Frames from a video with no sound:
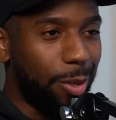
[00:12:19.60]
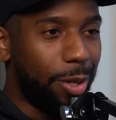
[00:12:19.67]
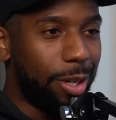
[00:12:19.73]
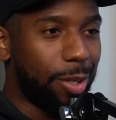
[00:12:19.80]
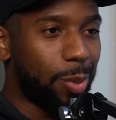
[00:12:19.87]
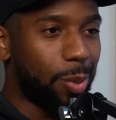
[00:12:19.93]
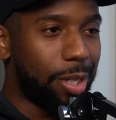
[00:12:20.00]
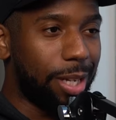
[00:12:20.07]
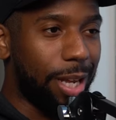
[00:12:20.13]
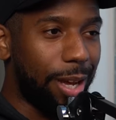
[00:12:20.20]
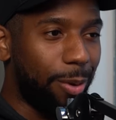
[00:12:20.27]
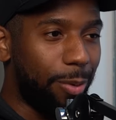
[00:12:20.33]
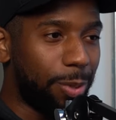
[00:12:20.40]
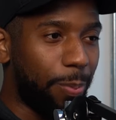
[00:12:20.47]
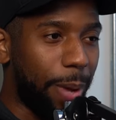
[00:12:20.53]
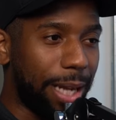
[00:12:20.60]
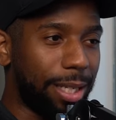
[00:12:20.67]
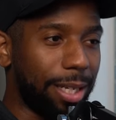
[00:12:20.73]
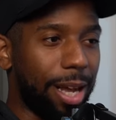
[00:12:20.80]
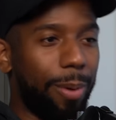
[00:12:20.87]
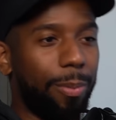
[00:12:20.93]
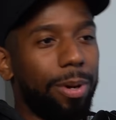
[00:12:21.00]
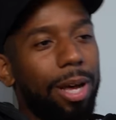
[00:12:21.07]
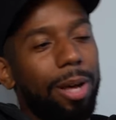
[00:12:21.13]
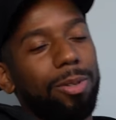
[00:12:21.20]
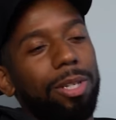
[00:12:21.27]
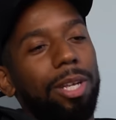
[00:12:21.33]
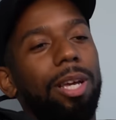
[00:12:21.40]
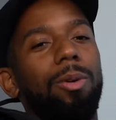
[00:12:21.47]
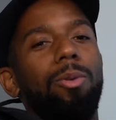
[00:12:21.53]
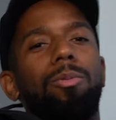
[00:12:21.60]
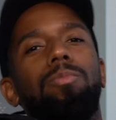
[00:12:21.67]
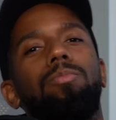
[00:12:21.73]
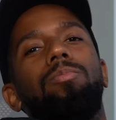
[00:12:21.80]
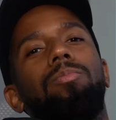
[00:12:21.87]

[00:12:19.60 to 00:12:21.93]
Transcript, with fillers: Eunice was there. He was back to camera, and I was there.